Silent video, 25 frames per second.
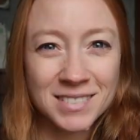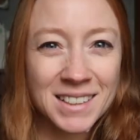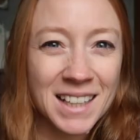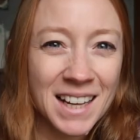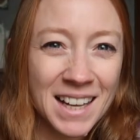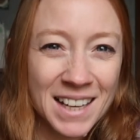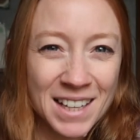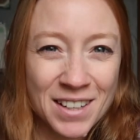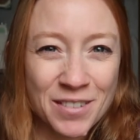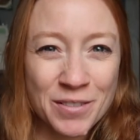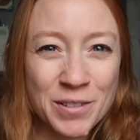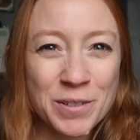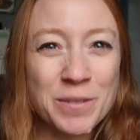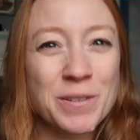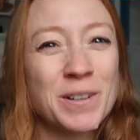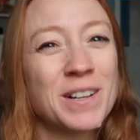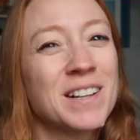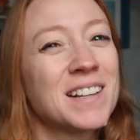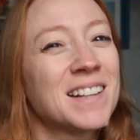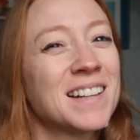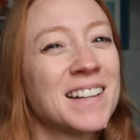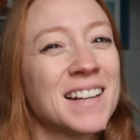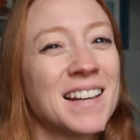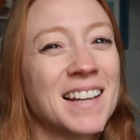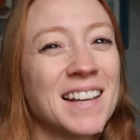Hey
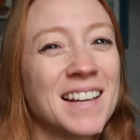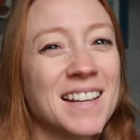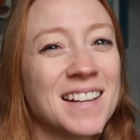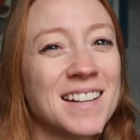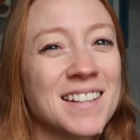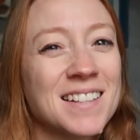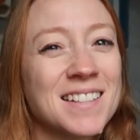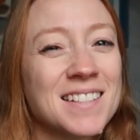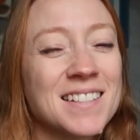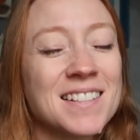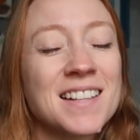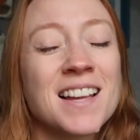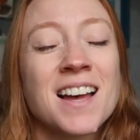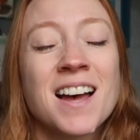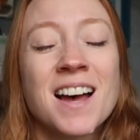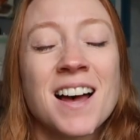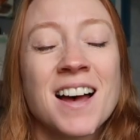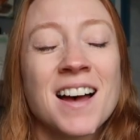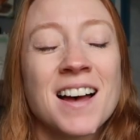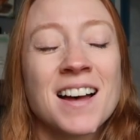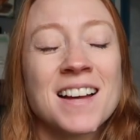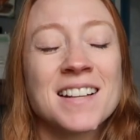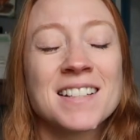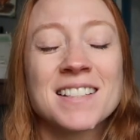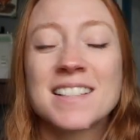everyone, it is
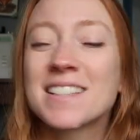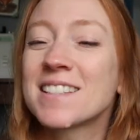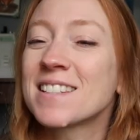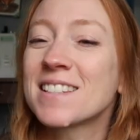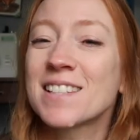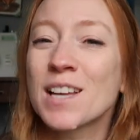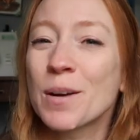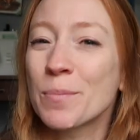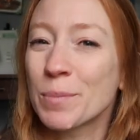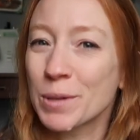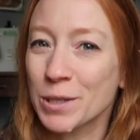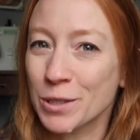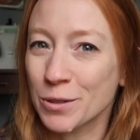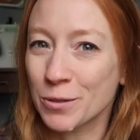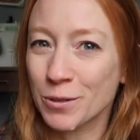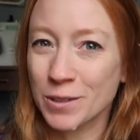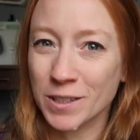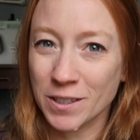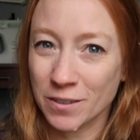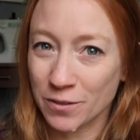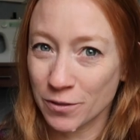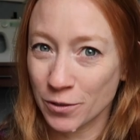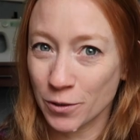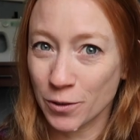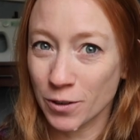December
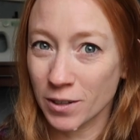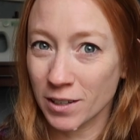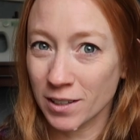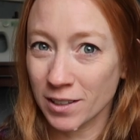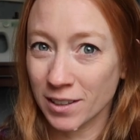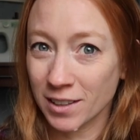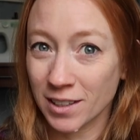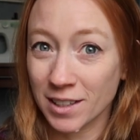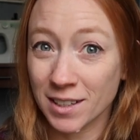twenty-fourth